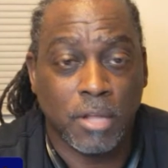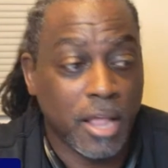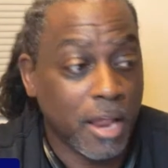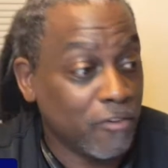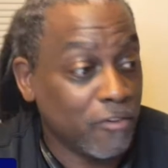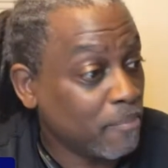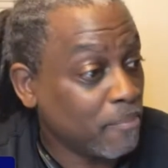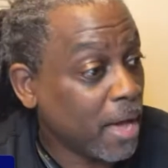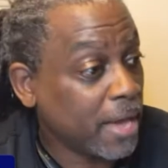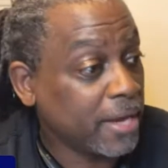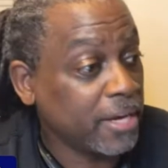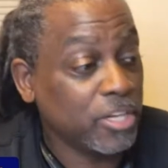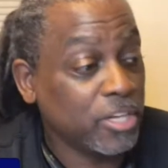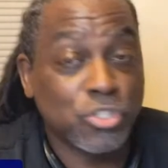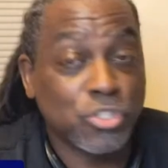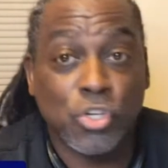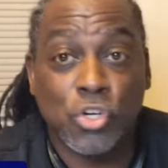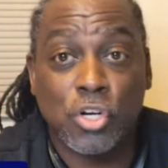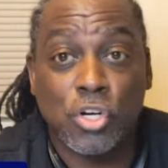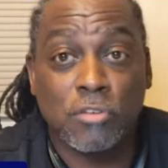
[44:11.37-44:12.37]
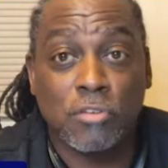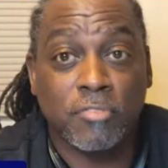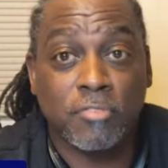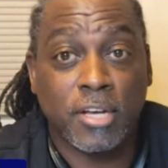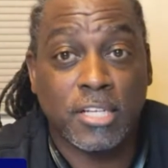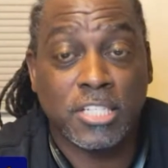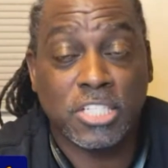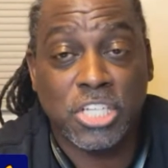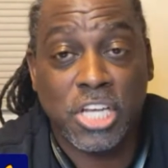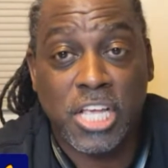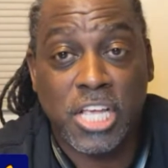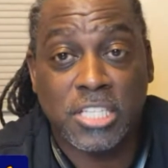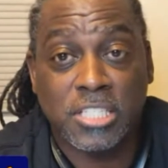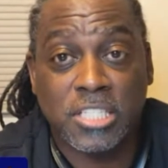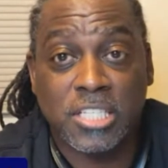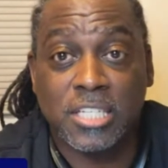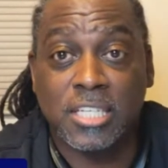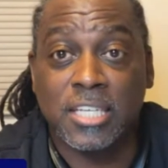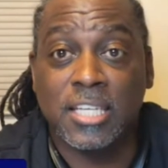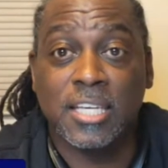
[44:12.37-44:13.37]
Everybody deserves a
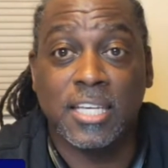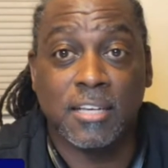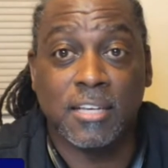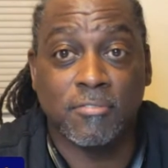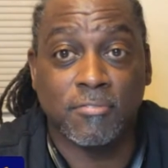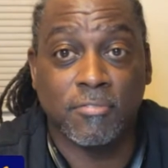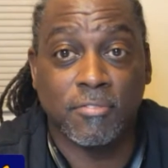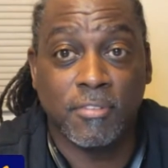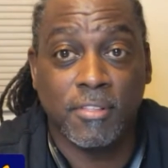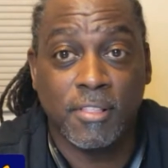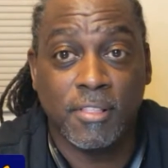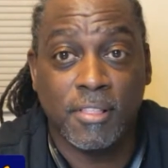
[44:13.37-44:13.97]
chance to live.